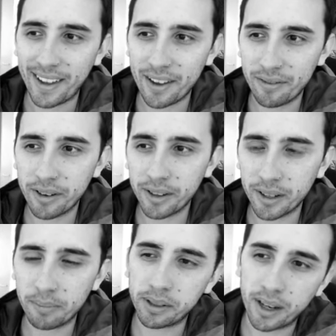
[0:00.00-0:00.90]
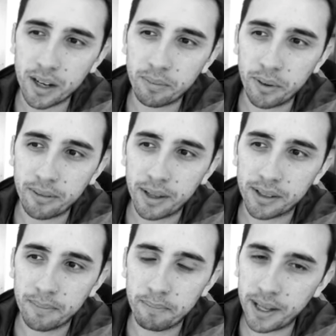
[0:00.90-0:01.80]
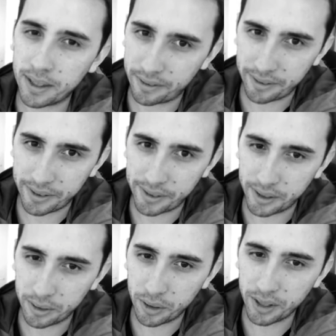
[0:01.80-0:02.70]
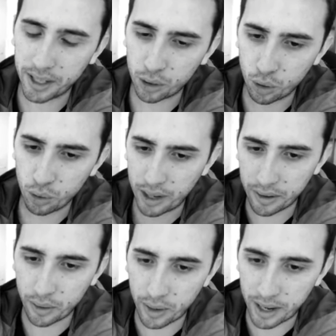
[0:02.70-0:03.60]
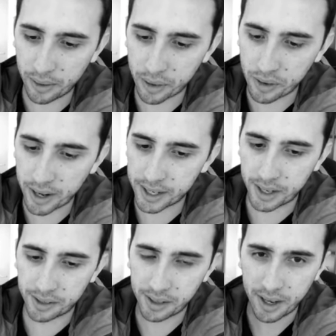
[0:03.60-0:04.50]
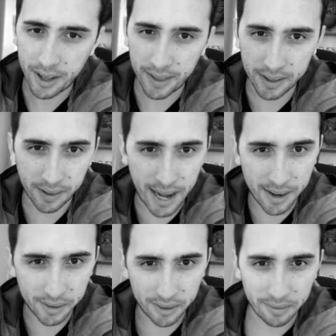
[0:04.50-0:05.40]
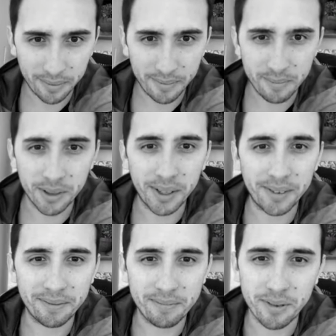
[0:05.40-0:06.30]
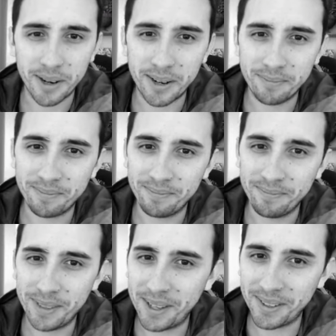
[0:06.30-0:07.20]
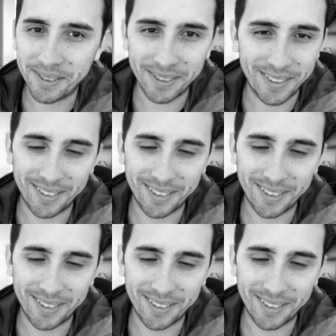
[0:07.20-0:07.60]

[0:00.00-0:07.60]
Every little percentage point makes a big difference. So don't get too carried away with trying to chase these 1,000% per annum years.